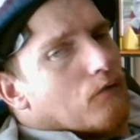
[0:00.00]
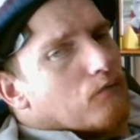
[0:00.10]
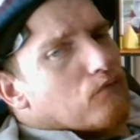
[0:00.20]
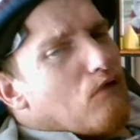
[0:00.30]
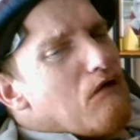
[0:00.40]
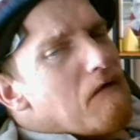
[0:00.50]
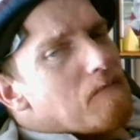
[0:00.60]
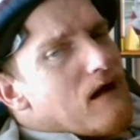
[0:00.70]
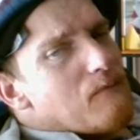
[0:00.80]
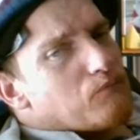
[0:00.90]

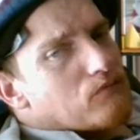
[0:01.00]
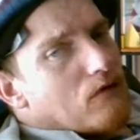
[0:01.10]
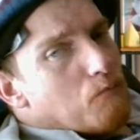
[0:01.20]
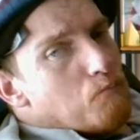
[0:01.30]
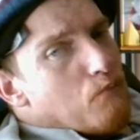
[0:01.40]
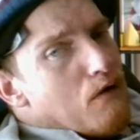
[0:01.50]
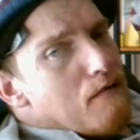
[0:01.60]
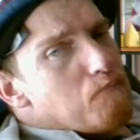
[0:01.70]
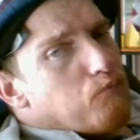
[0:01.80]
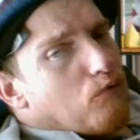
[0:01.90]
serve up some
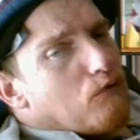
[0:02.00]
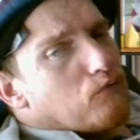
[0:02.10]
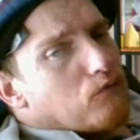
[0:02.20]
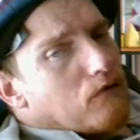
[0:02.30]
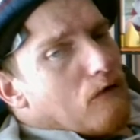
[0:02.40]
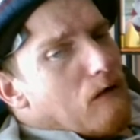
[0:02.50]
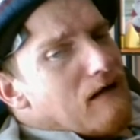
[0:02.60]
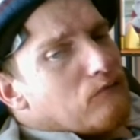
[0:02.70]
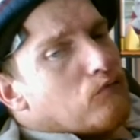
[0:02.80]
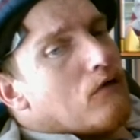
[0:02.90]
meatballs,
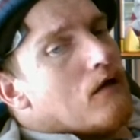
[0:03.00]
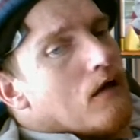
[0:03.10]
guys,